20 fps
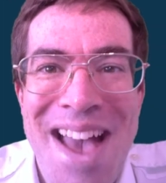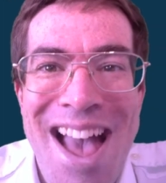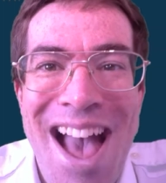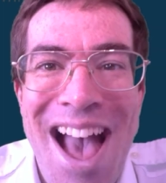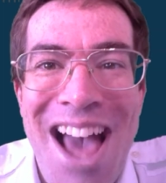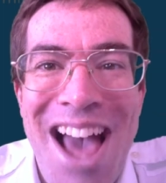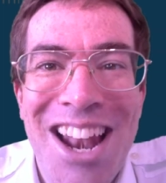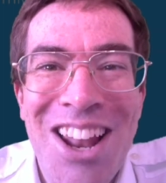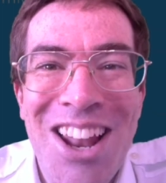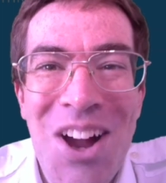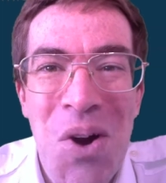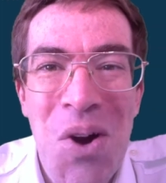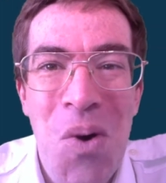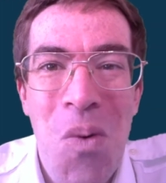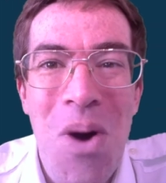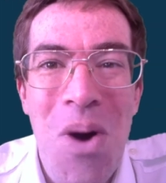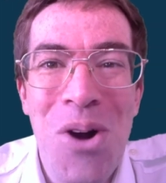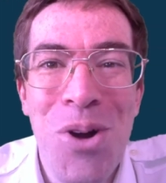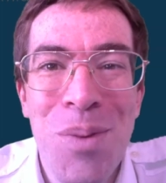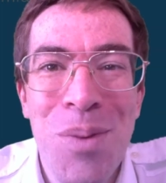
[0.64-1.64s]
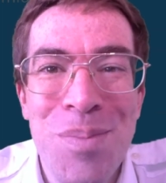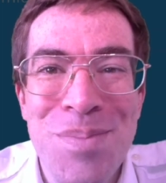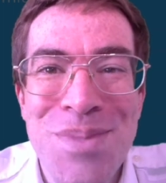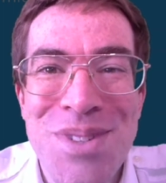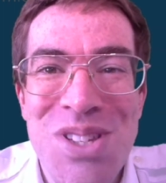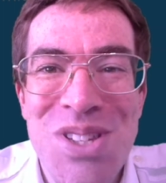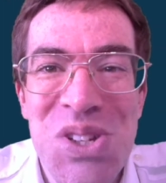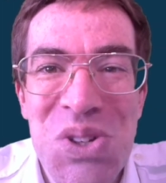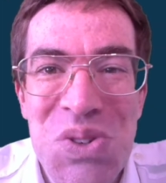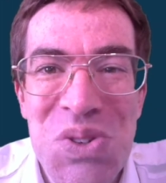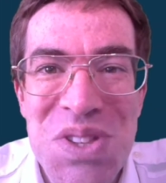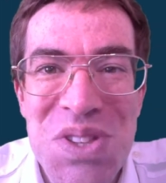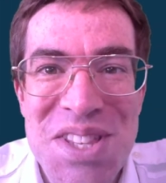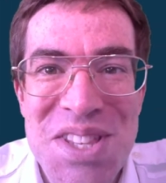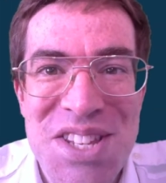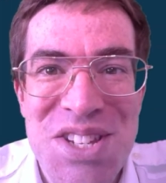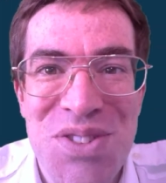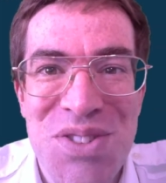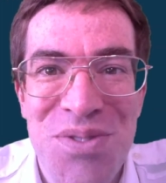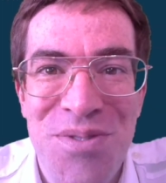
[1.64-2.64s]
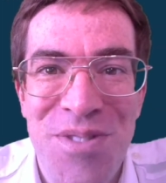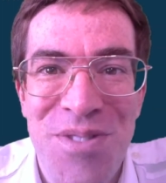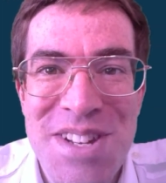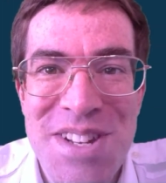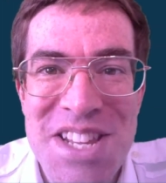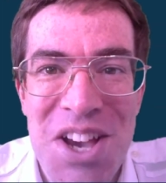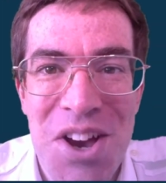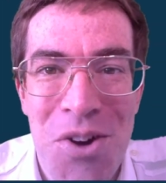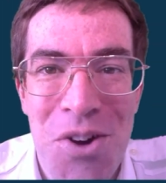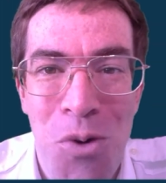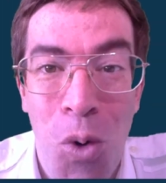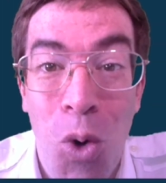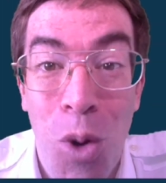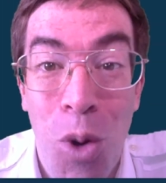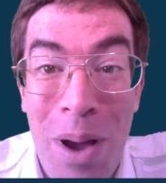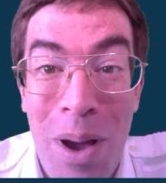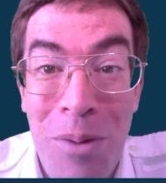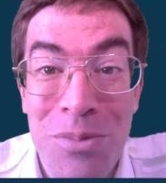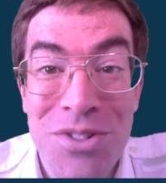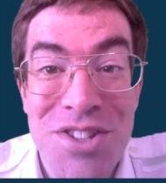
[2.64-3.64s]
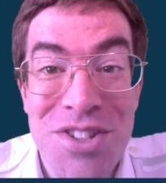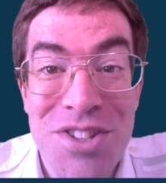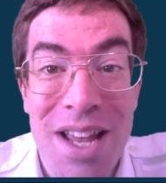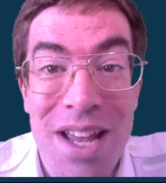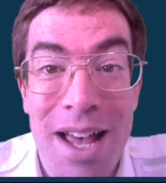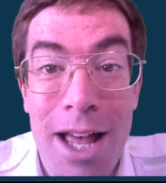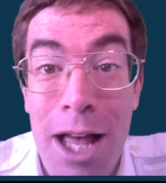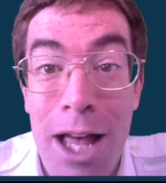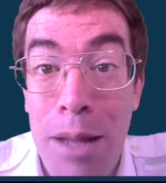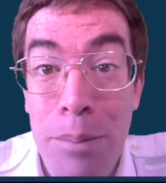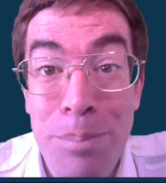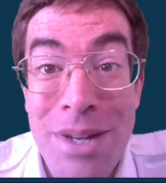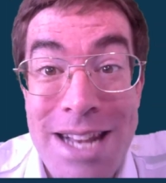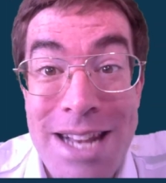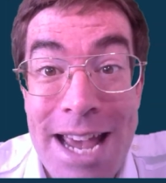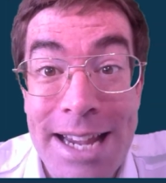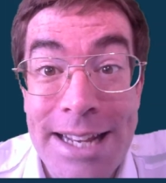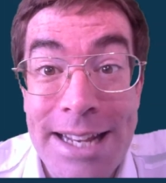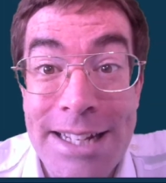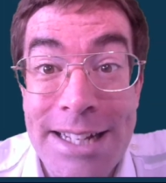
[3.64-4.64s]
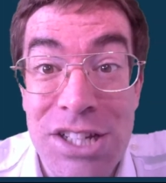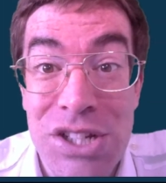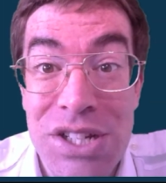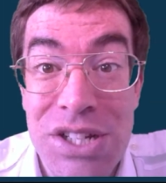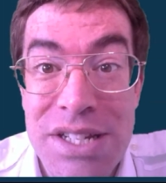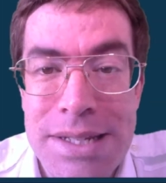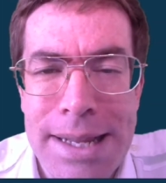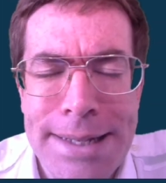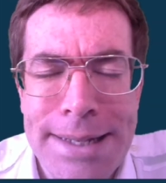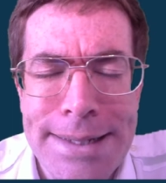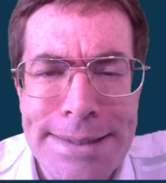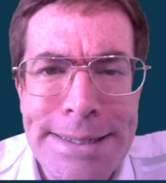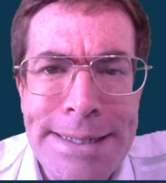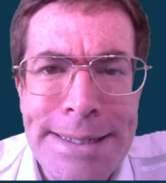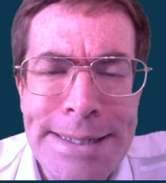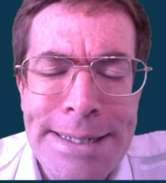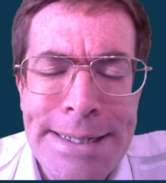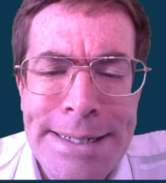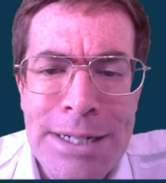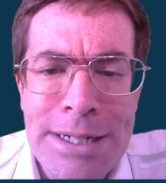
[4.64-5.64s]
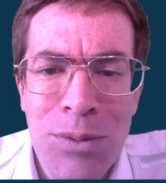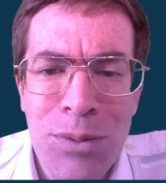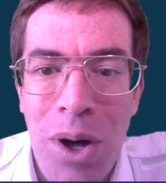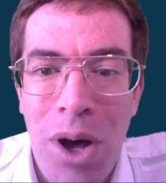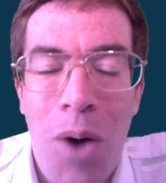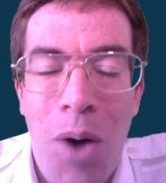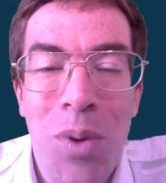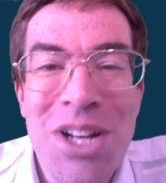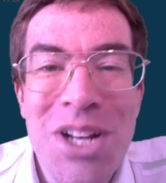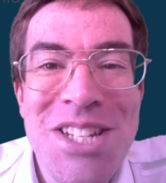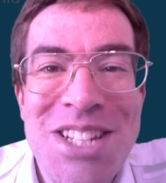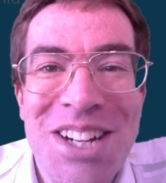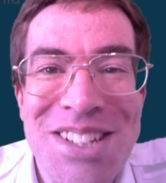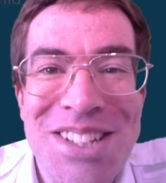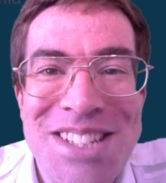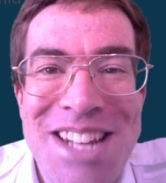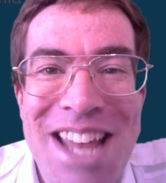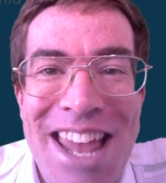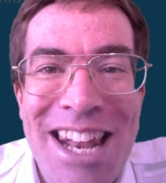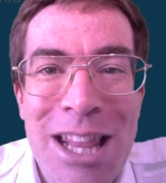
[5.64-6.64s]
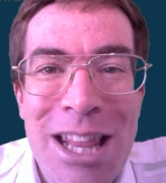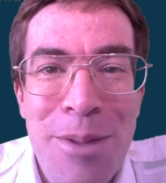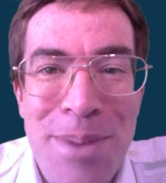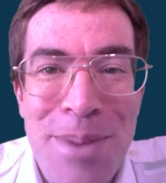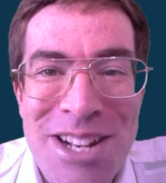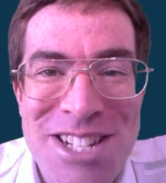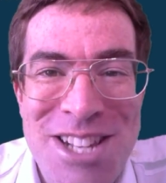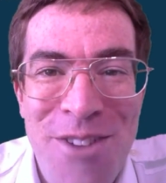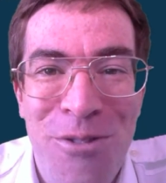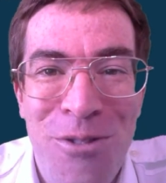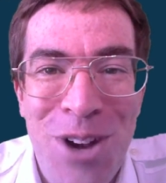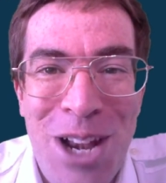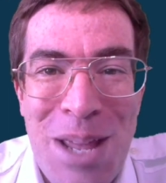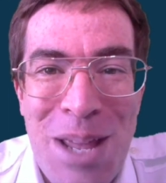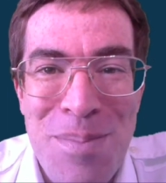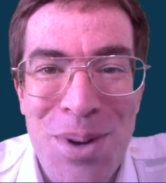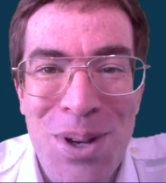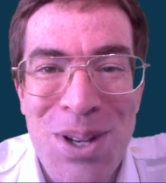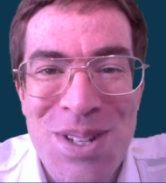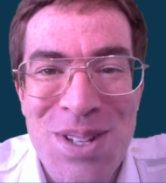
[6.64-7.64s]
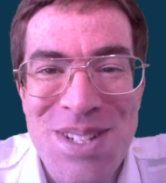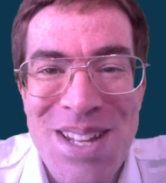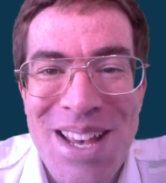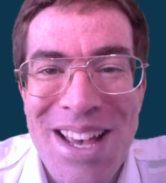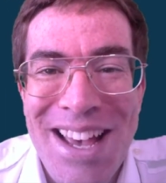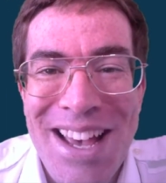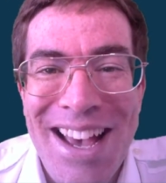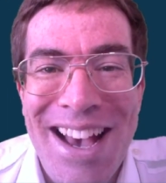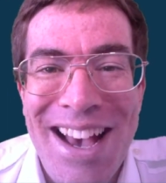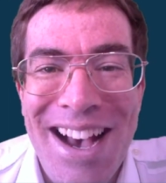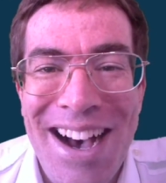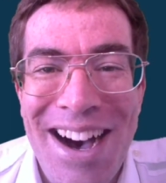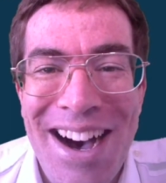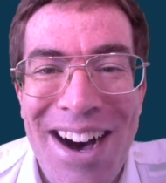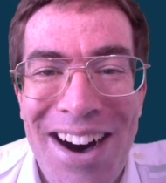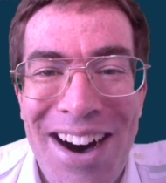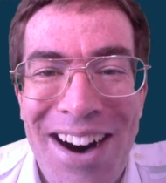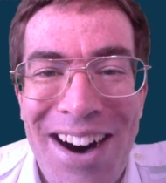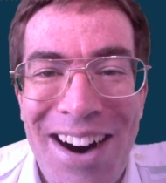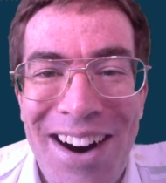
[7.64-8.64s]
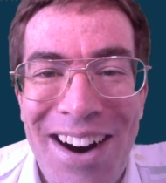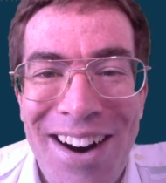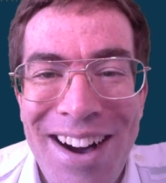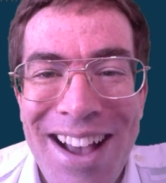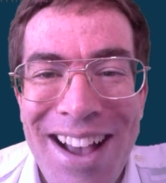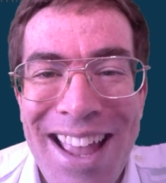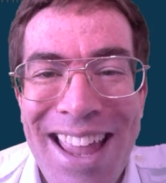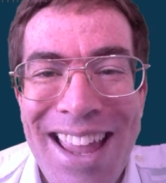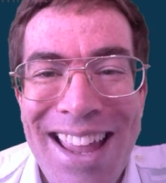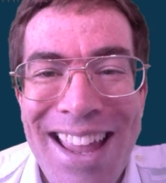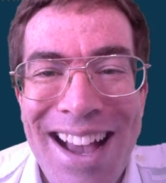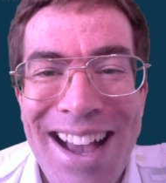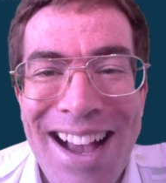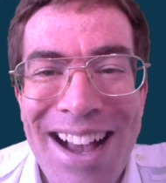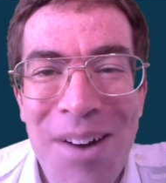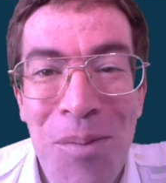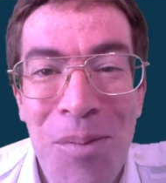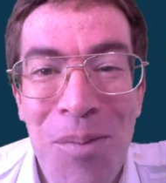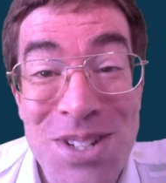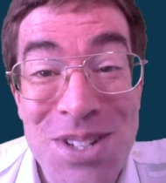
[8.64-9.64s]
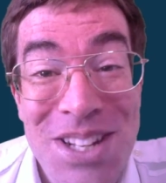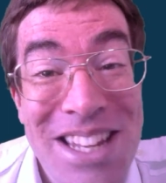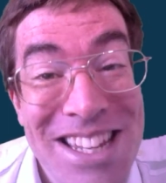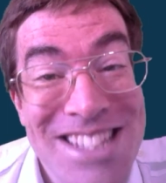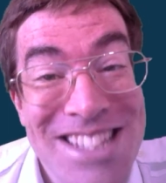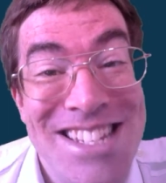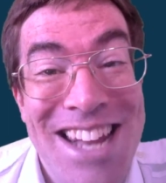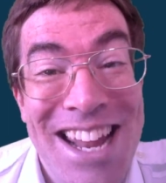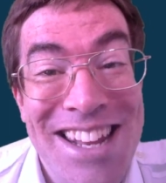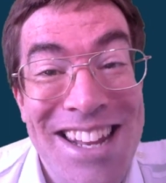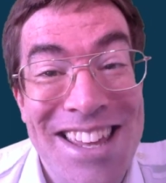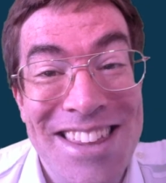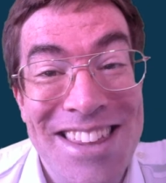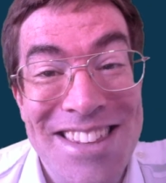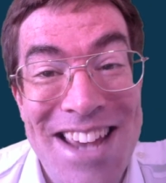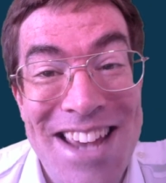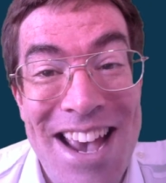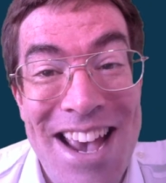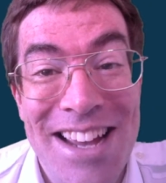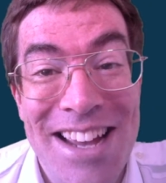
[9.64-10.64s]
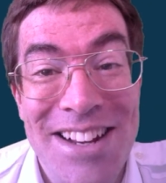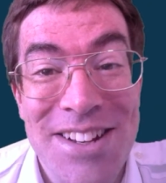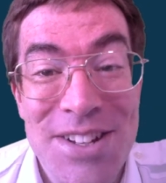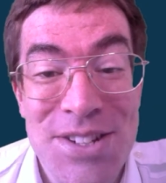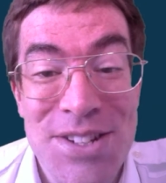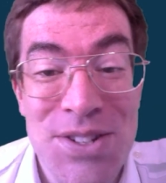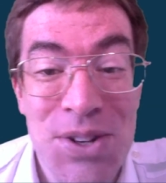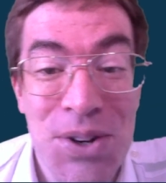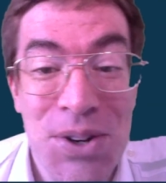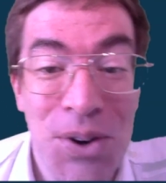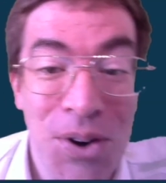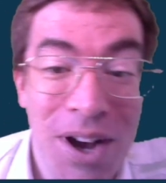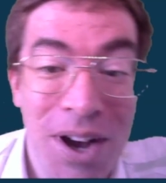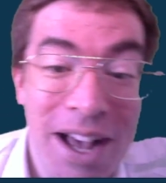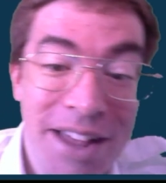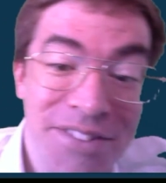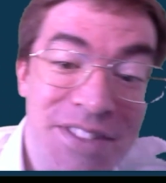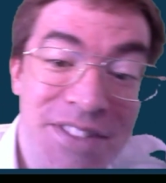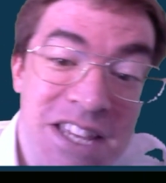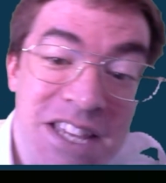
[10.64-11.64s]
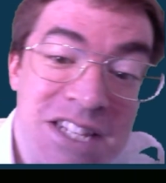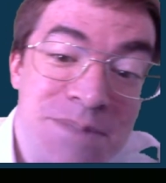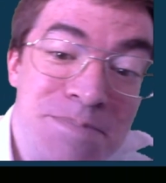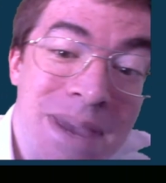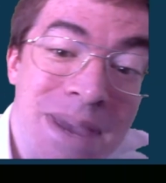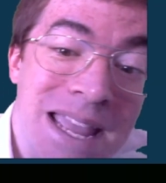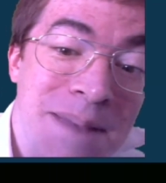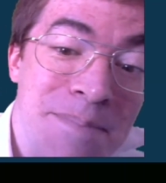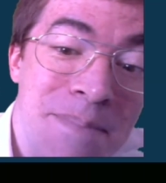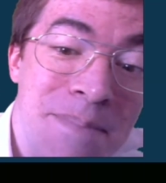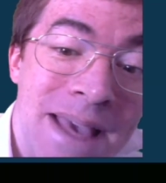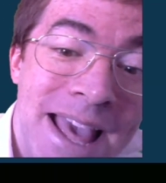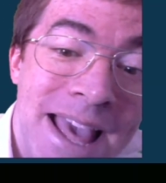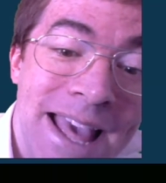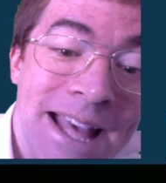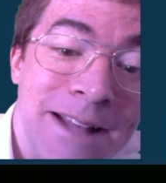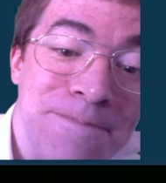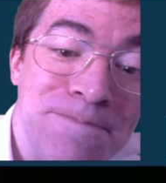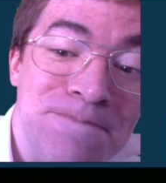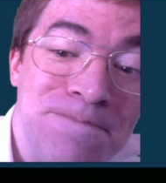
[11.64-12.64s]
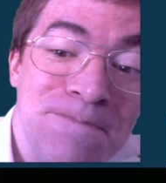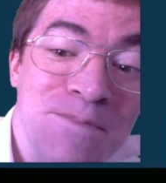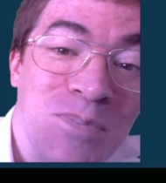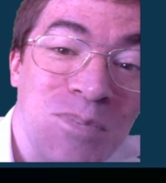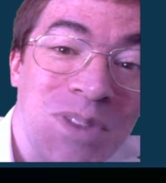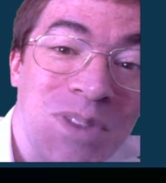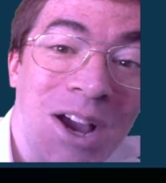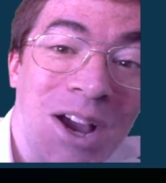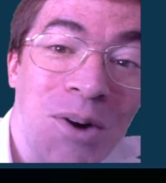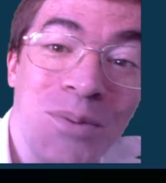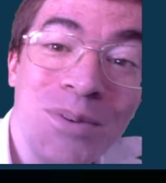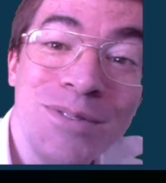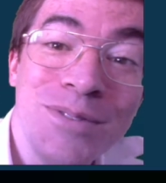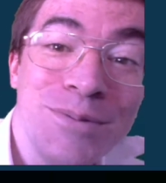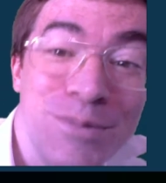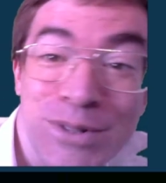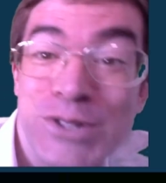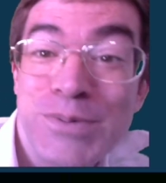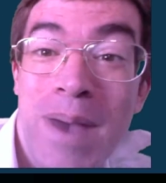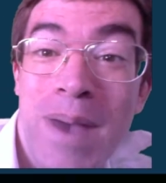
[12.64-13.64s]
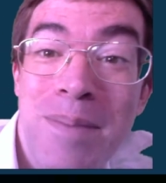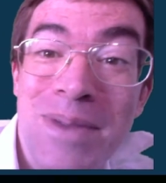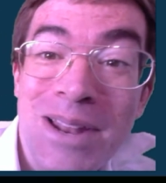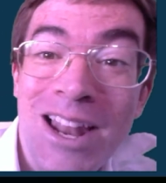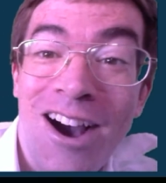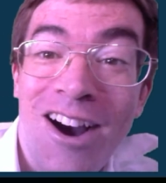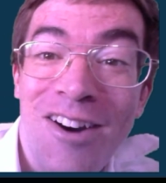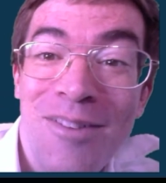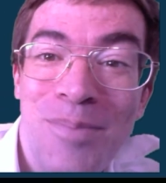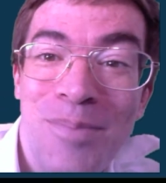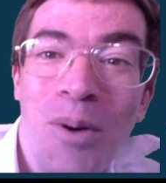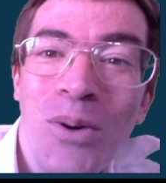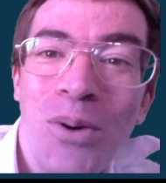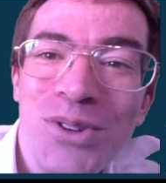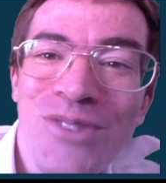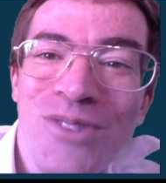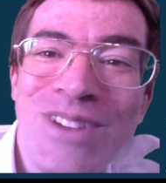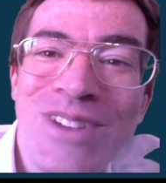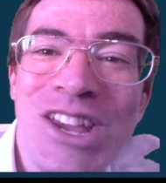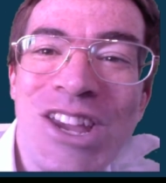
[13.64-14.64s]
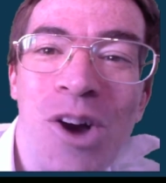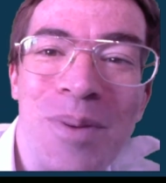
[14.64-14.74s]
Hello, welcome to this video all about mid-air collisions. And well, I want to start today a little bit differently because I was on the internet the other day and I saw this meme here, which made me laugh, but also really got me